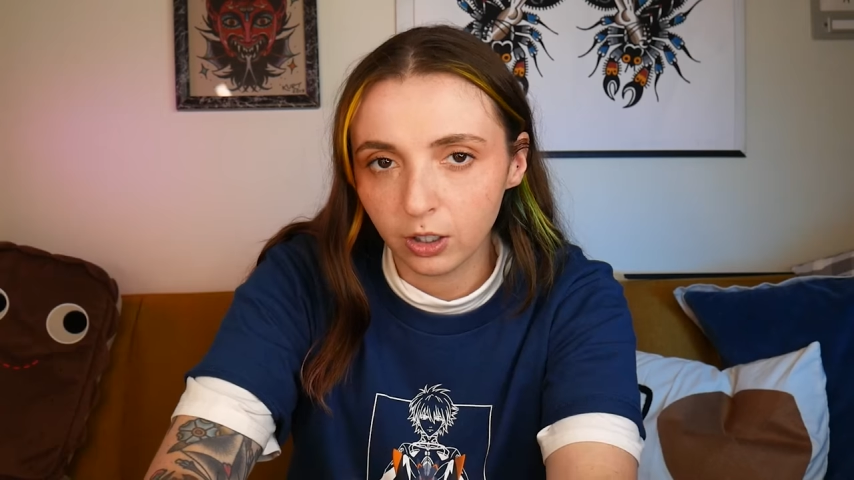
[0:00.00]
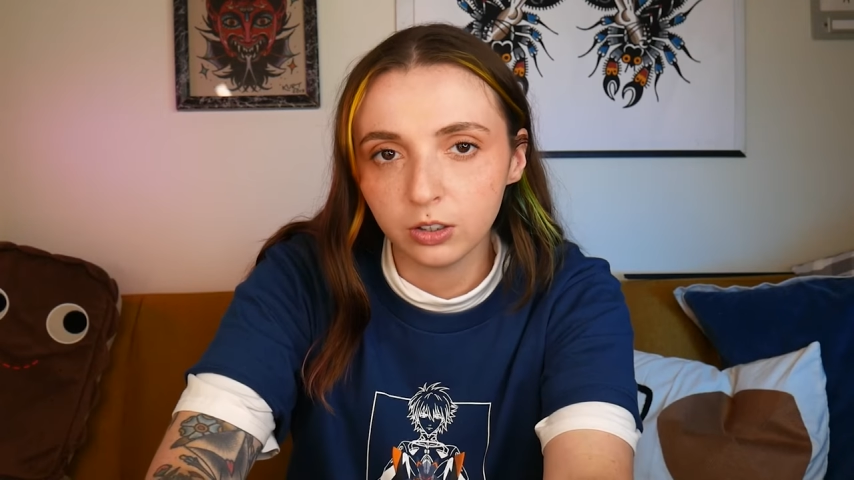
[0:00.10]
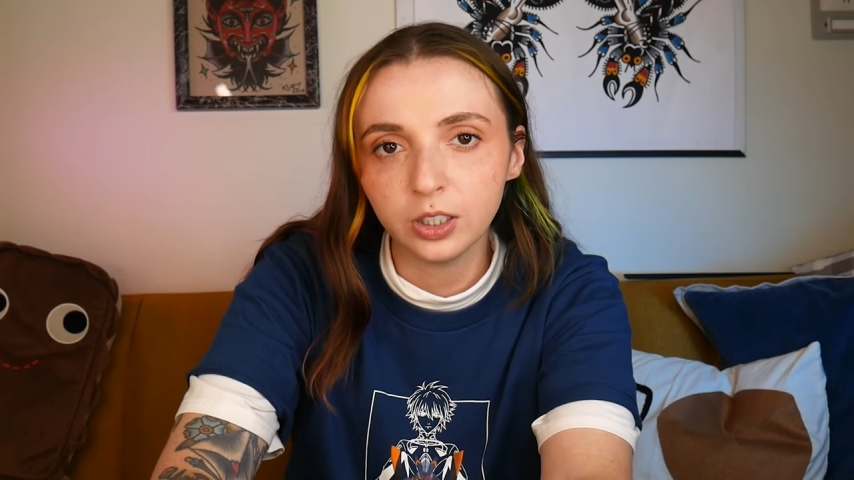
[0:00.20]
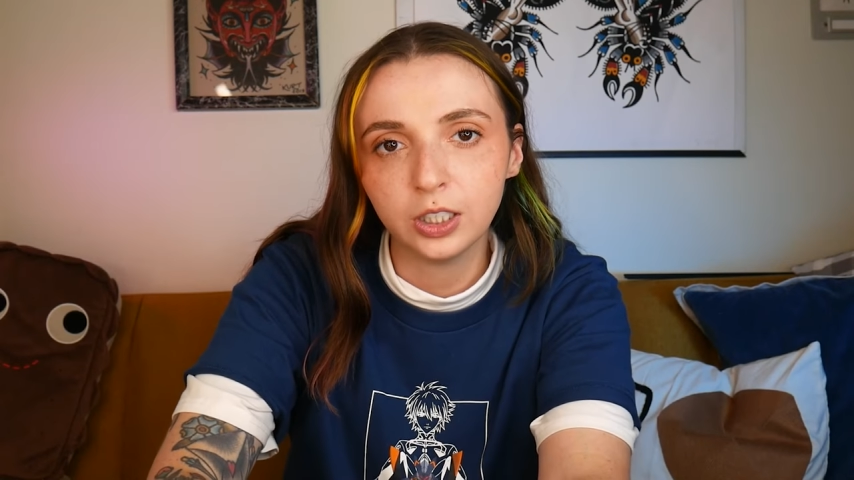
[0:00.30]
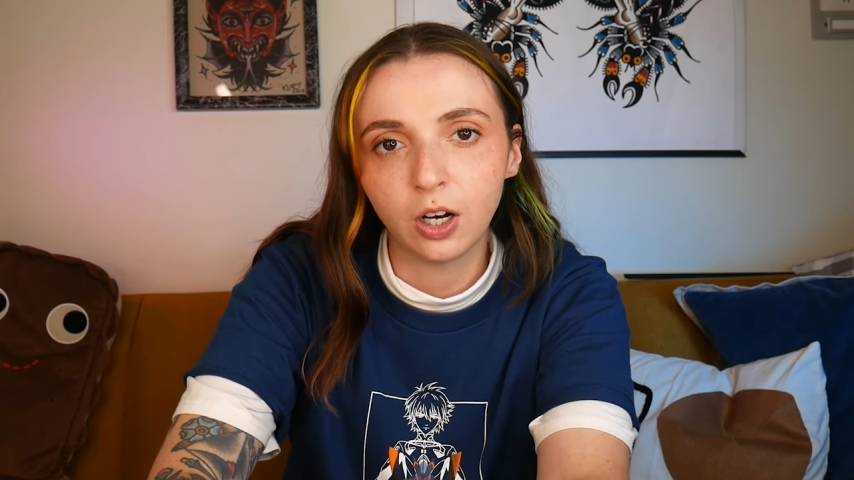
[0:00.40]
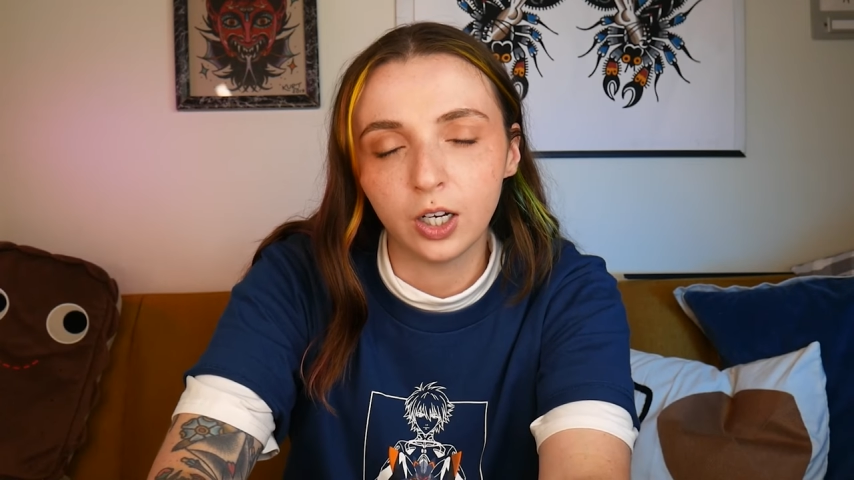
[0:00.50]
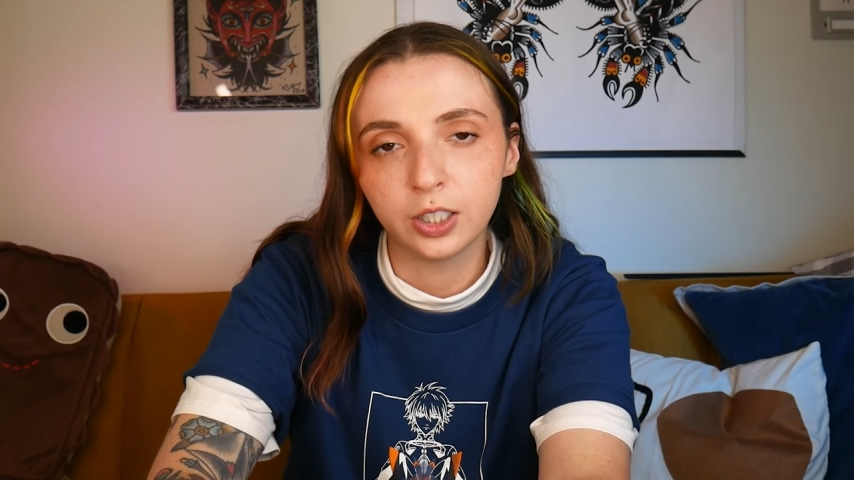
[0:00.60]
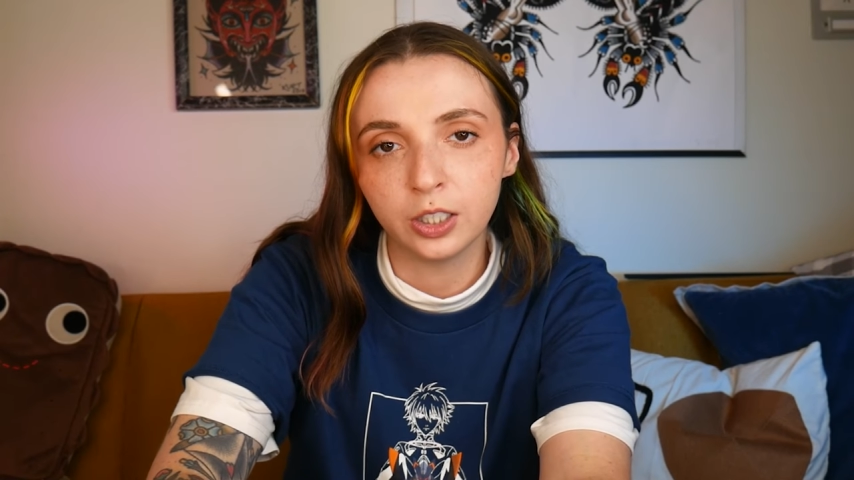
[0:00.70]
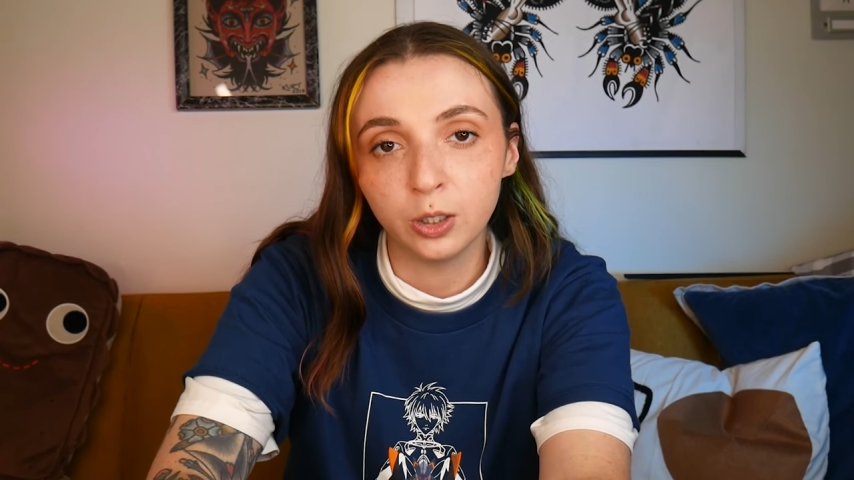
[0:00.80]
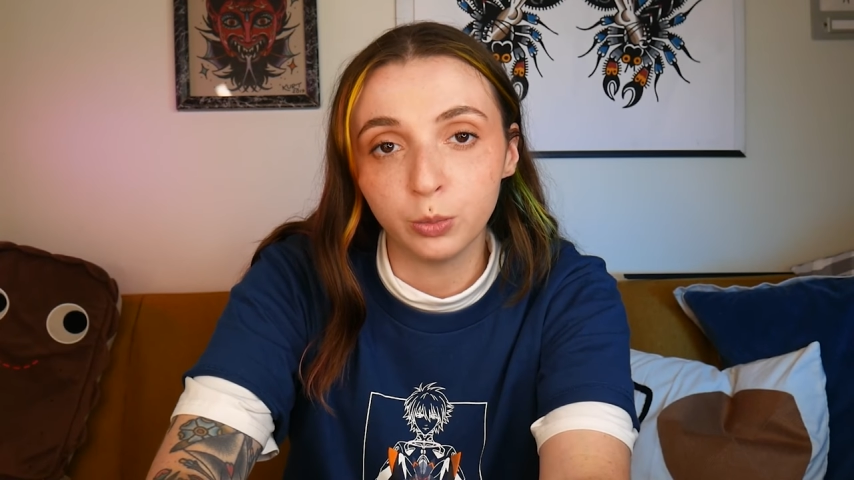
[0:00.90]
Early on
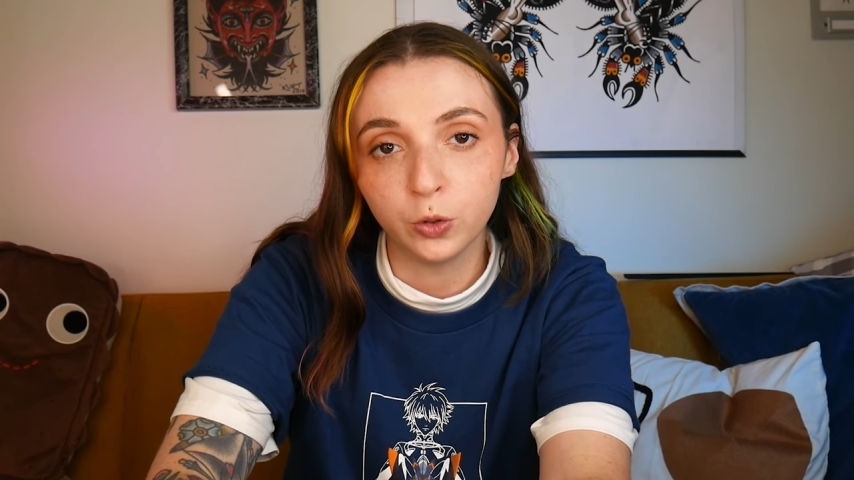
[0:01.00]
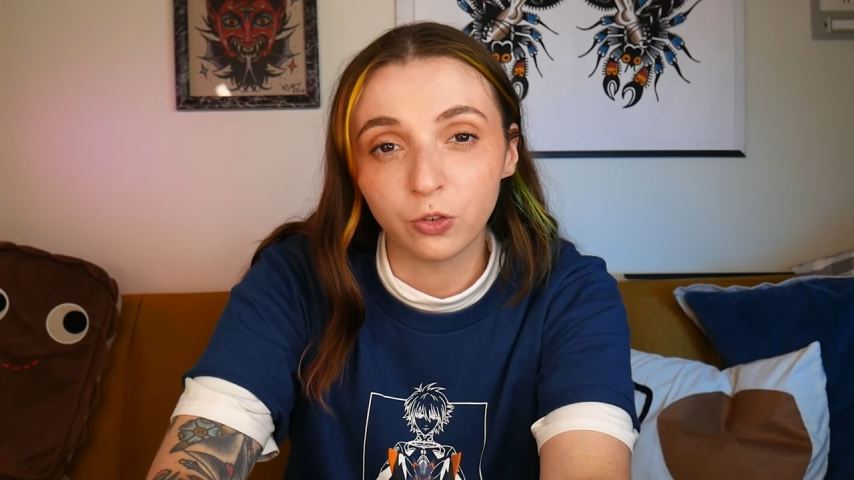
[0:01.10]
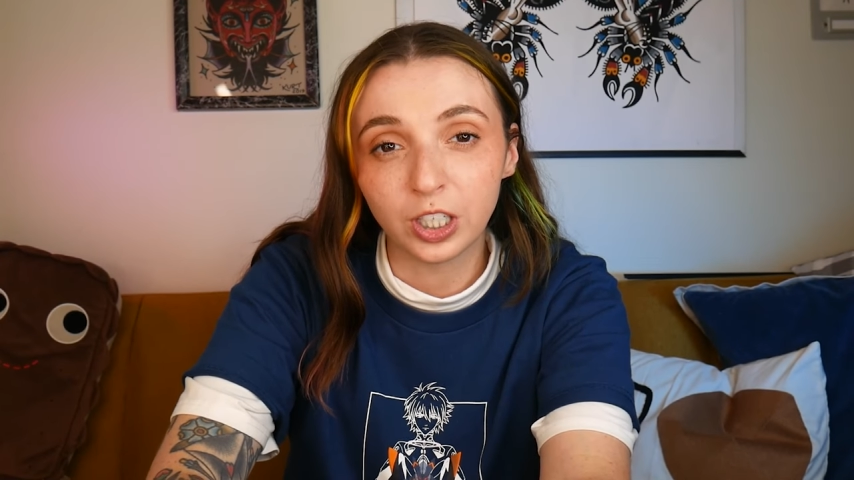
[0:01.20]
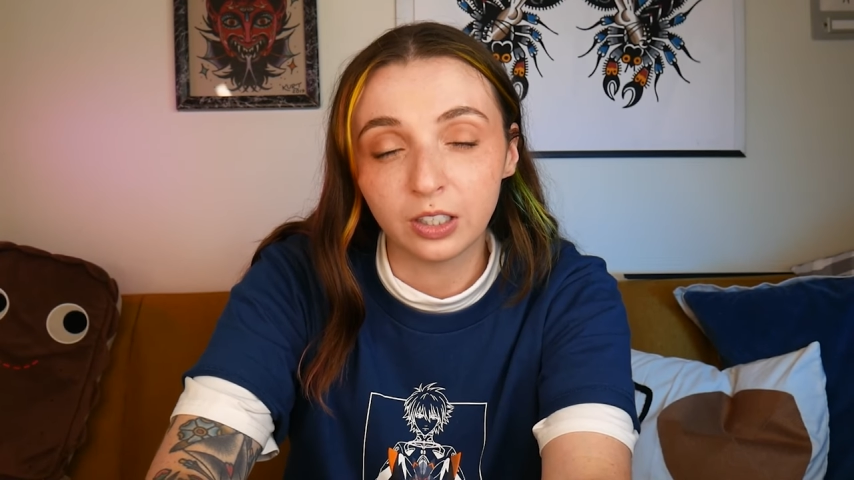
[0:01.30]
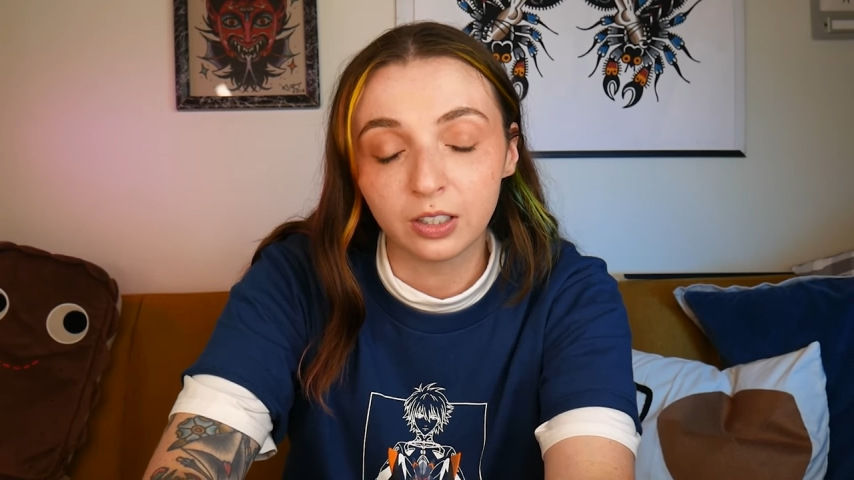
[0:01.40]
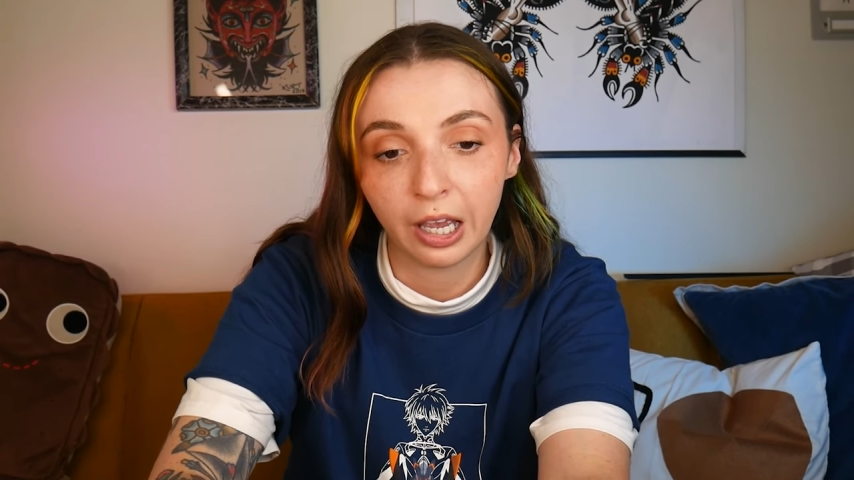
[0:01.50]
in the movie,